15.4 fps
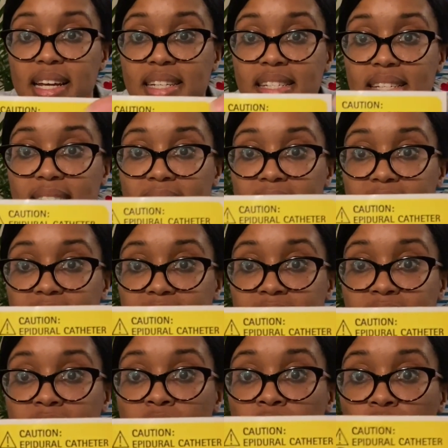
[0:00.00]
It
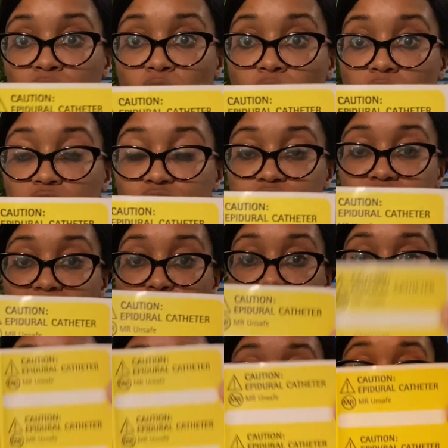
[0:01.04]
says, caution
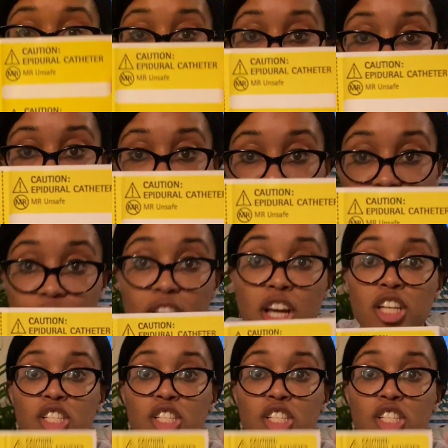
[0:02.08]
epidural catheter.